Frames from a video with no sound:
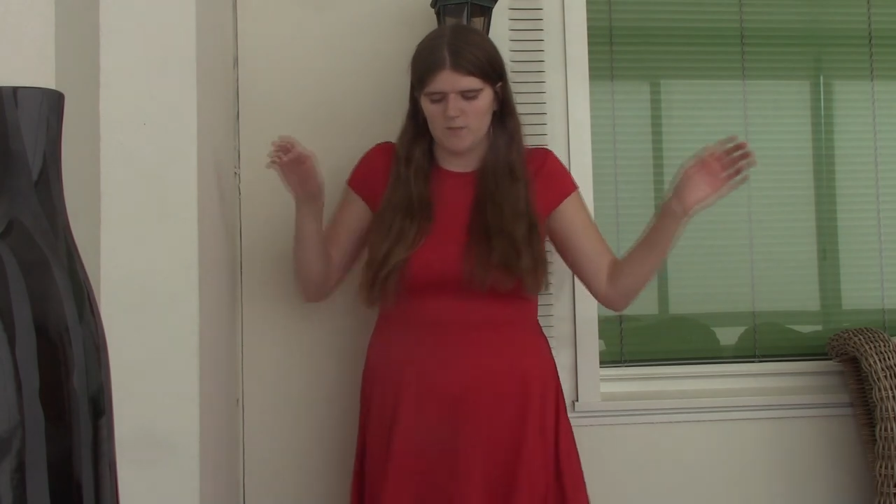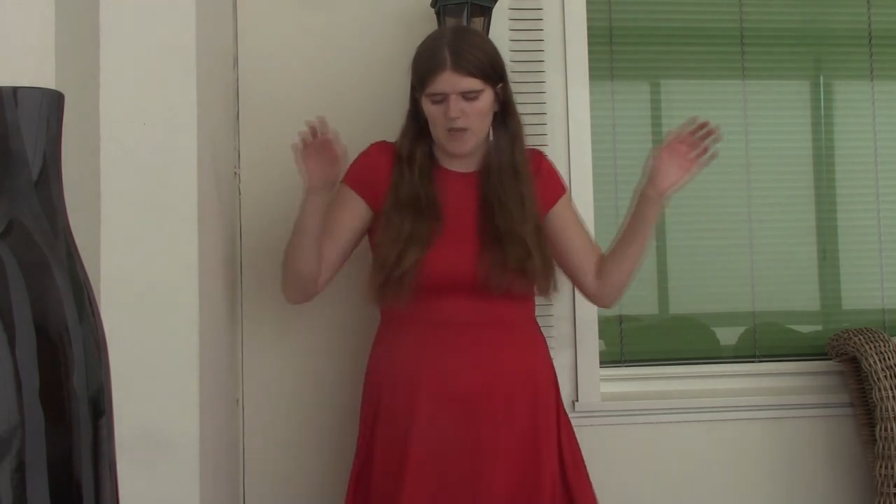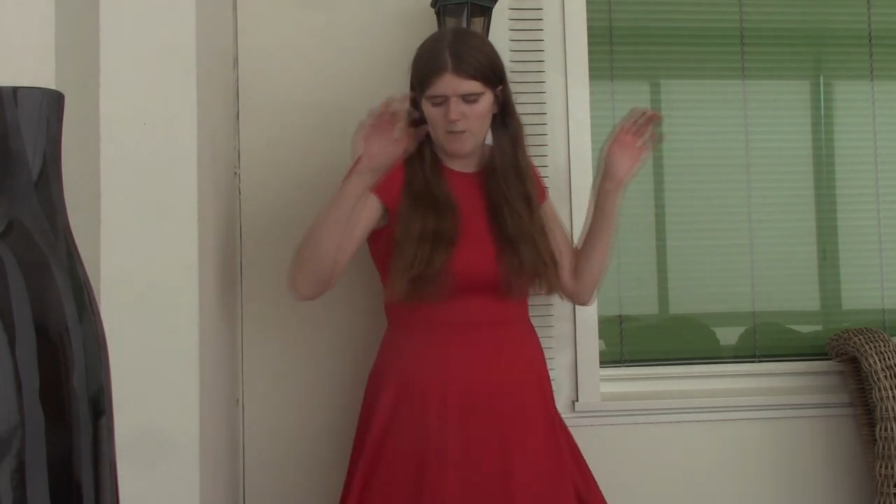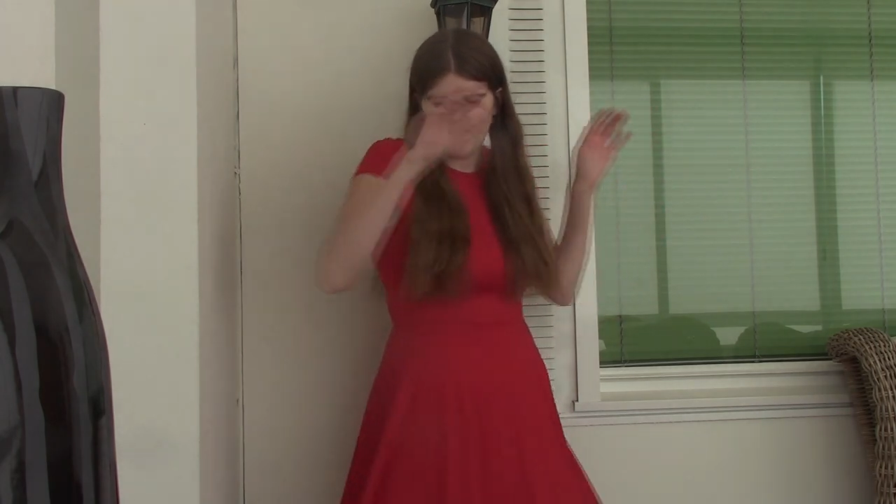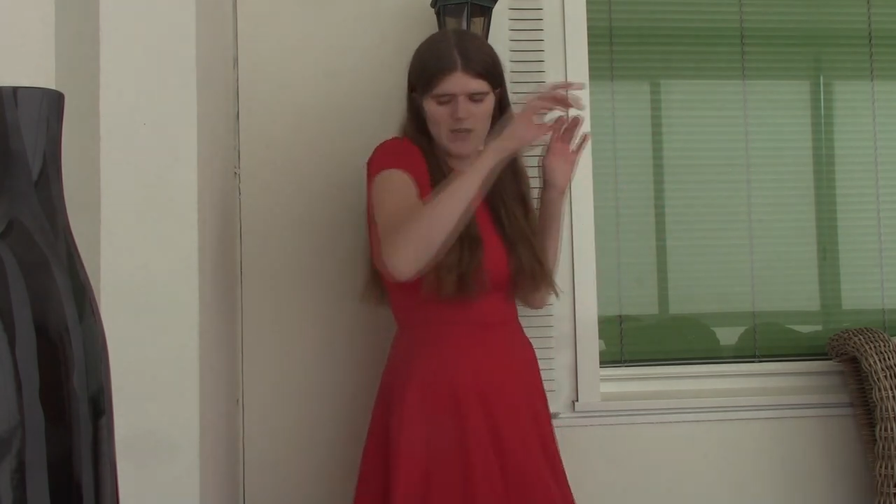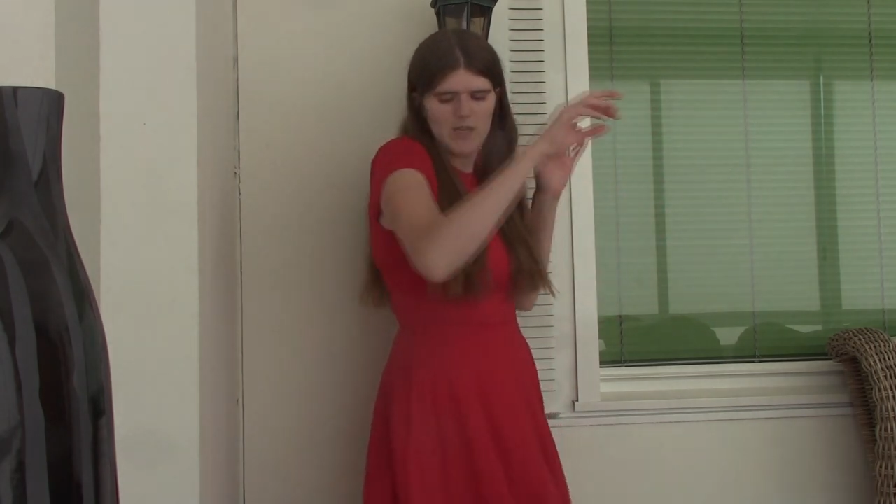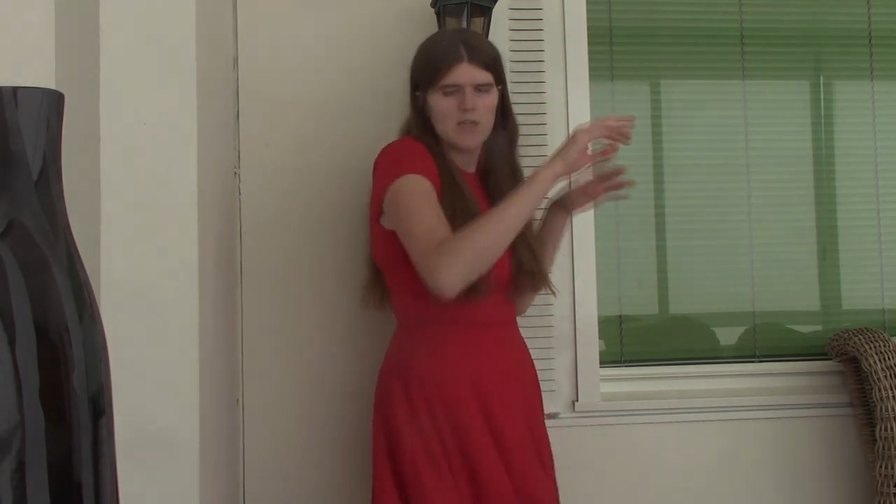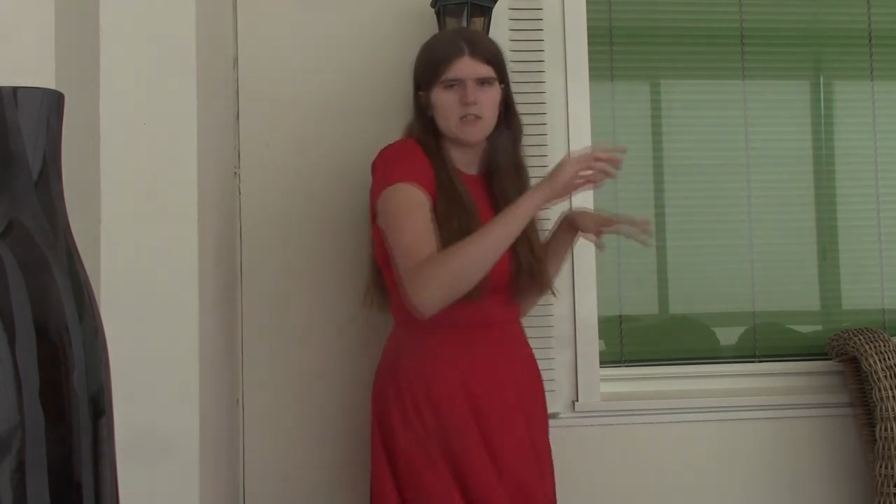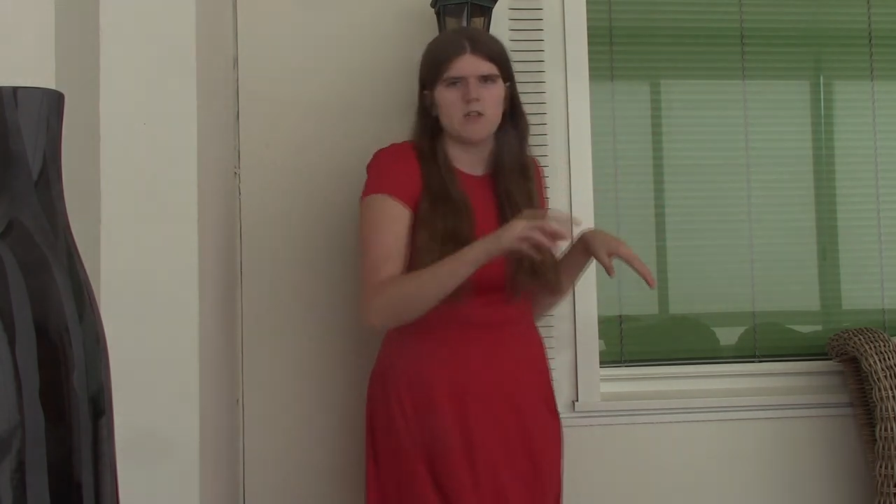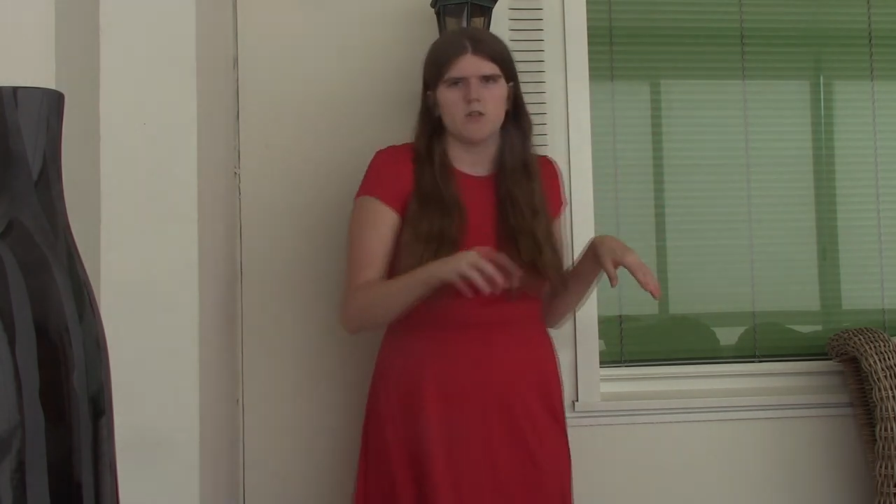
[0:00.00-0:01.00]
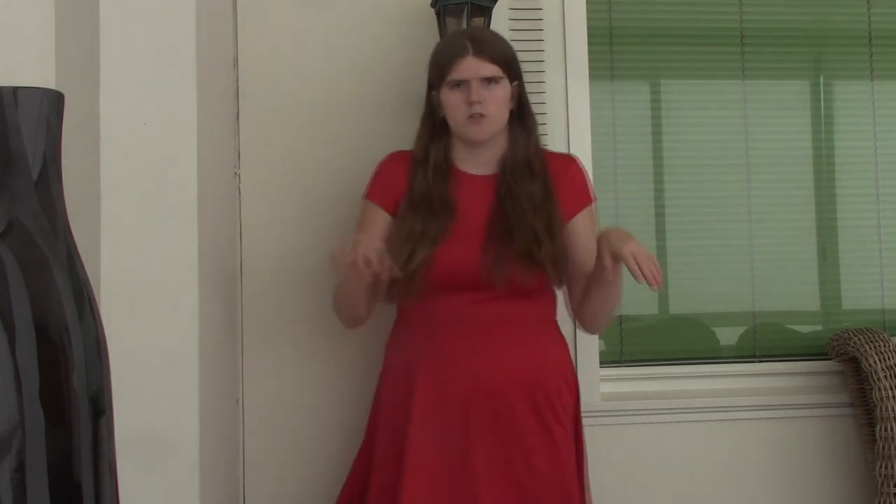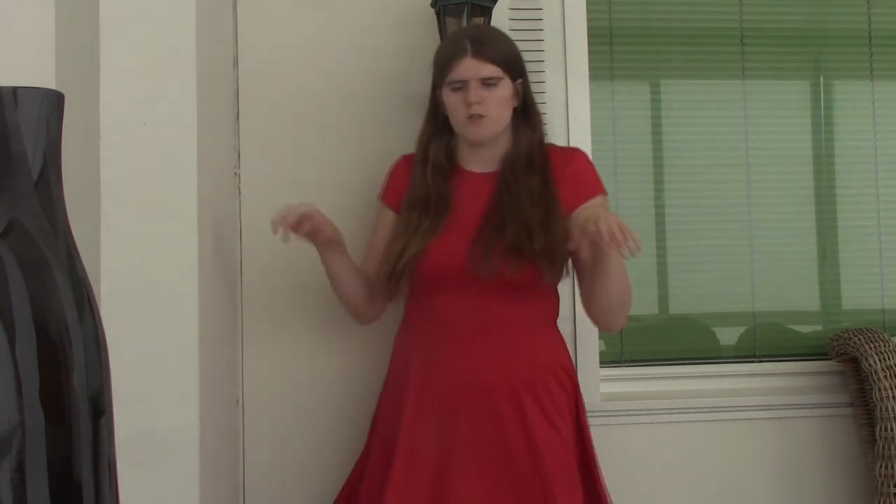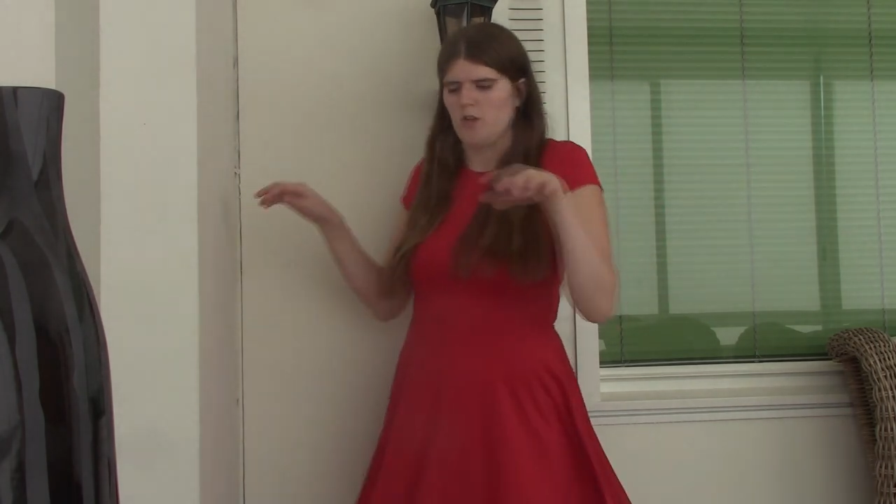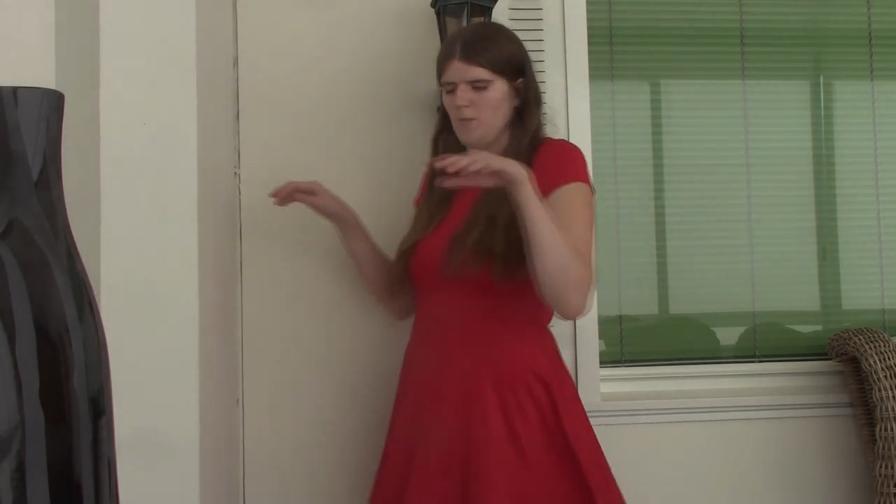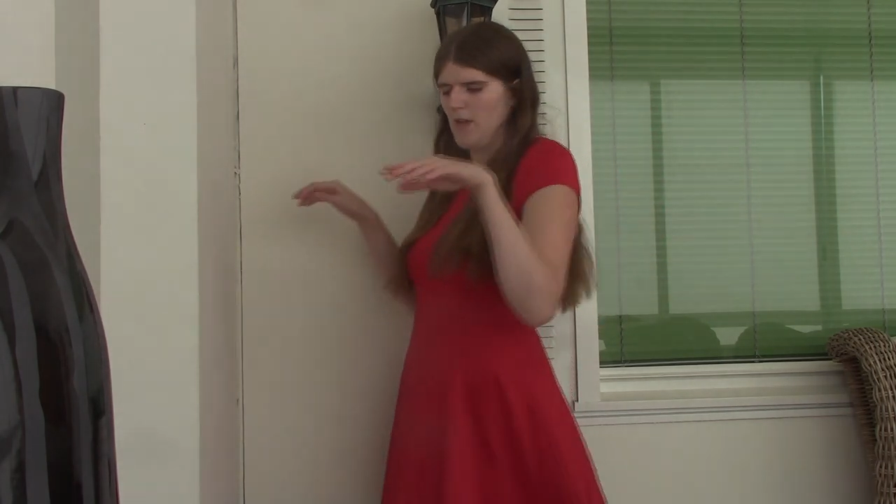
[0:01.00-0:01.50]
maybe it looks
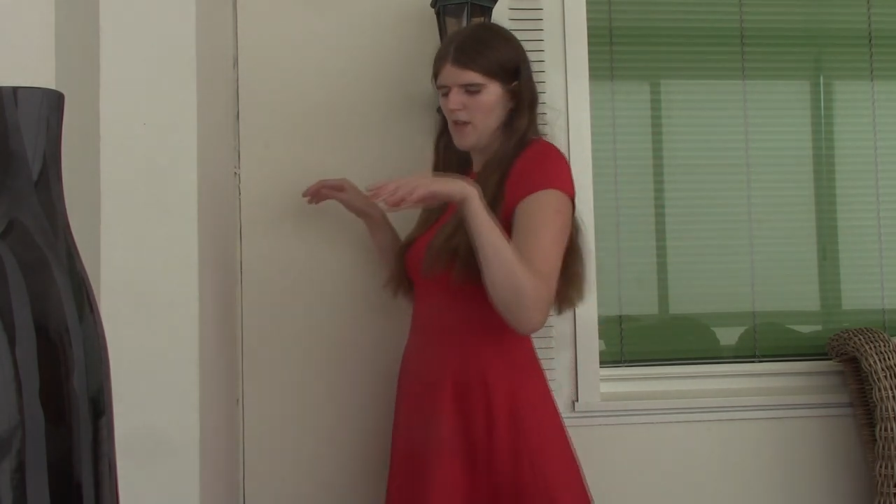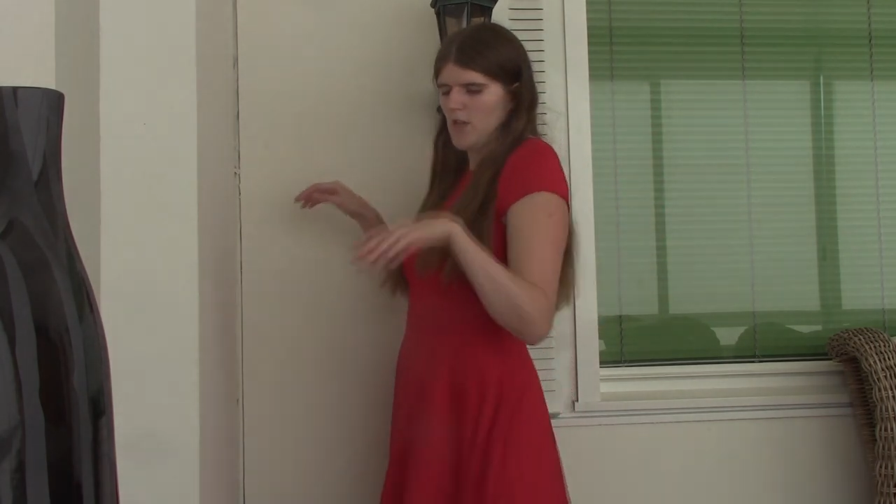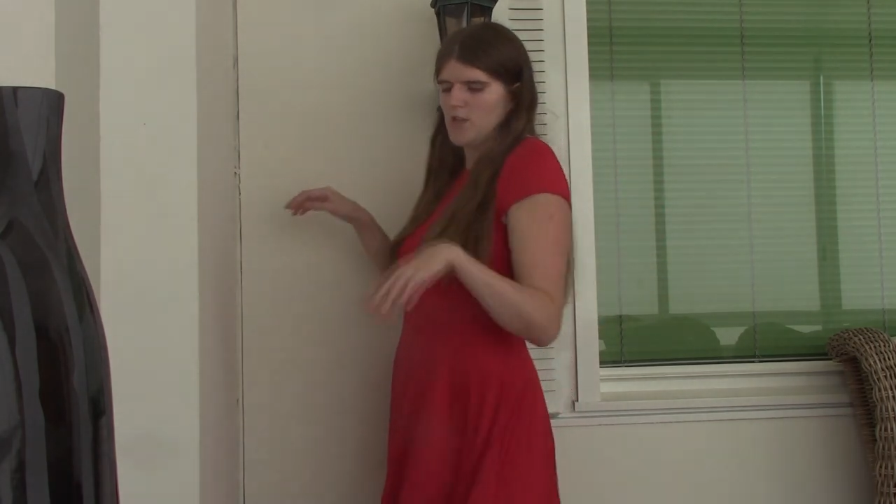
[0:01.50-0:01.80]
good on me.